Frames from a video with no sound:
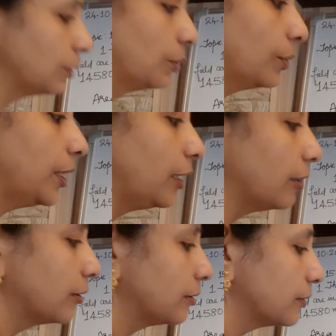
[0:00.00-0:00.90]
Okay,
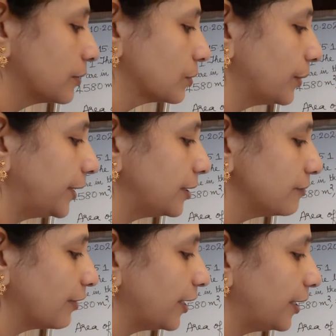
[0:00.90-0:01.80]
so it is
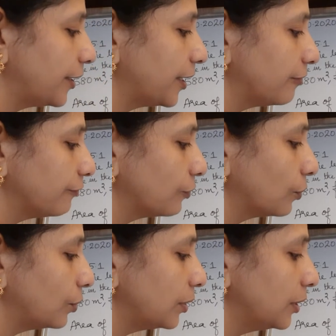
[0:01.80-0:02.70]

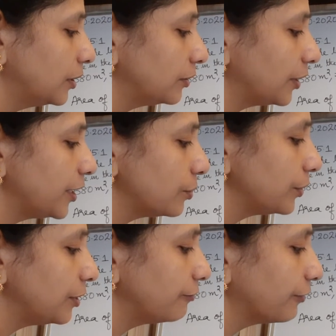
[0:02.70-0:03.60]
504,
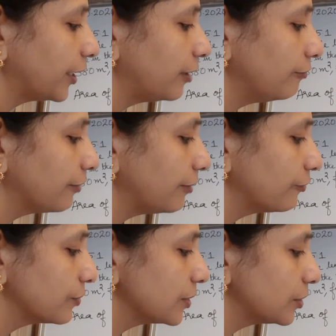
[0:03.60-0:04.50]
325, 5
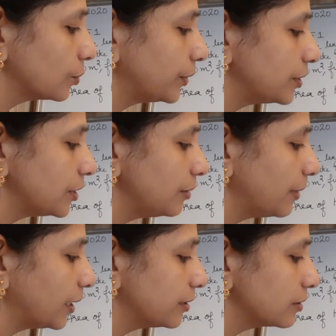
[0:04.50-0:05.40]
4s are 20,
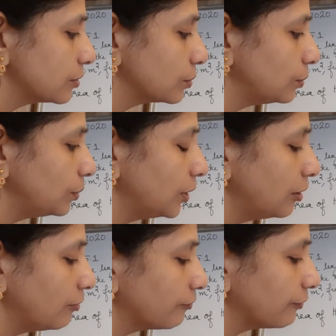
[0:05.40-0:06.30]
balance 2,
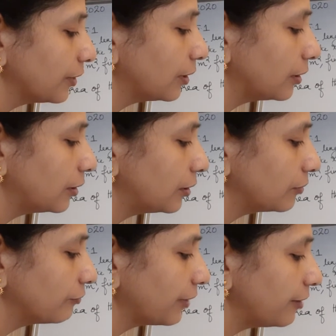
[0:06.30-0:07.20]

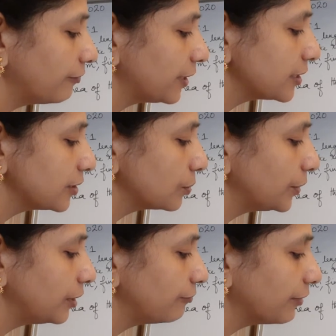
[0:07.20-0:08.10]
5 5s are
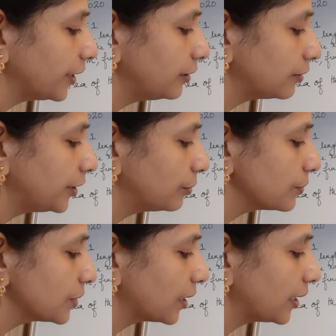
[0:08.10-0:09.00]
25, 3
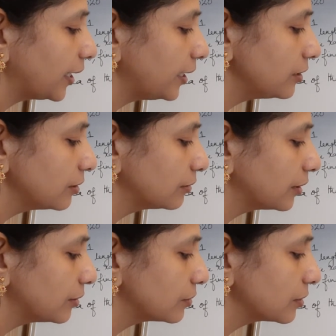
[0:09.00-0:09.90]
2s are 8,
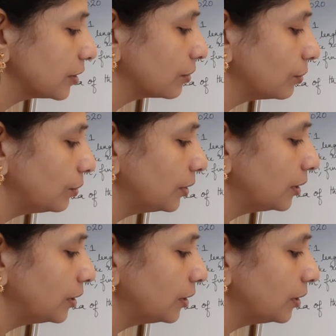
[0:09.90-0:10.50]
0,